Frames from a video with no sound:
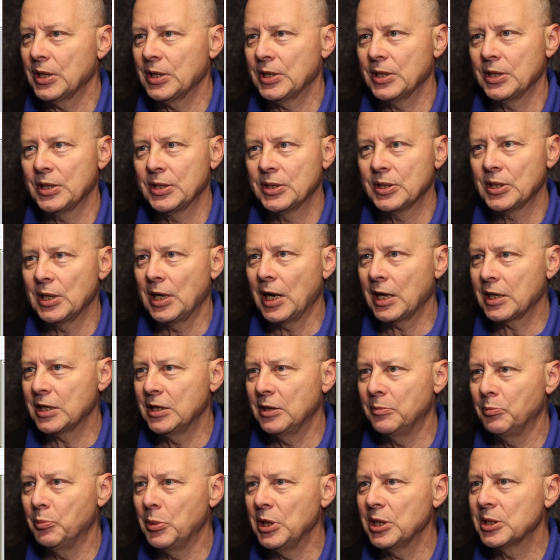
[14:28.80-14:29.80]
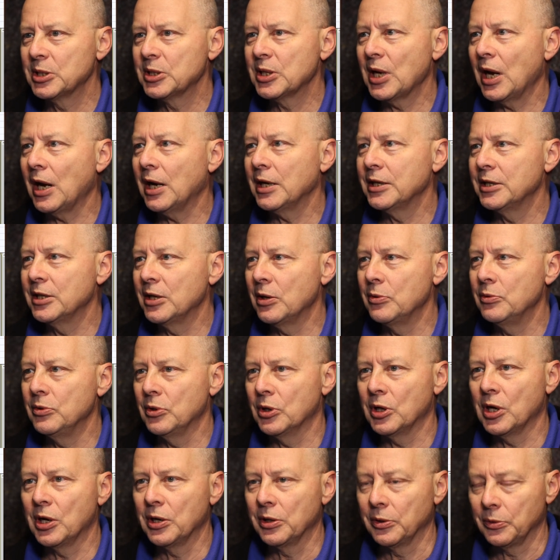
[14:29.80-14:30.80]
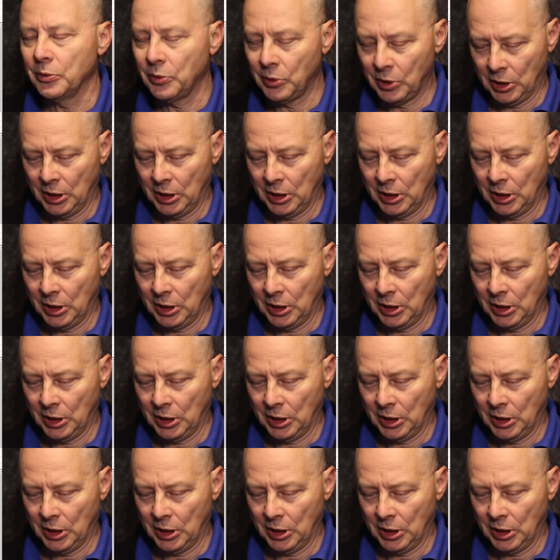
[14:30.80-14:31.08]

selected bits, I don't know.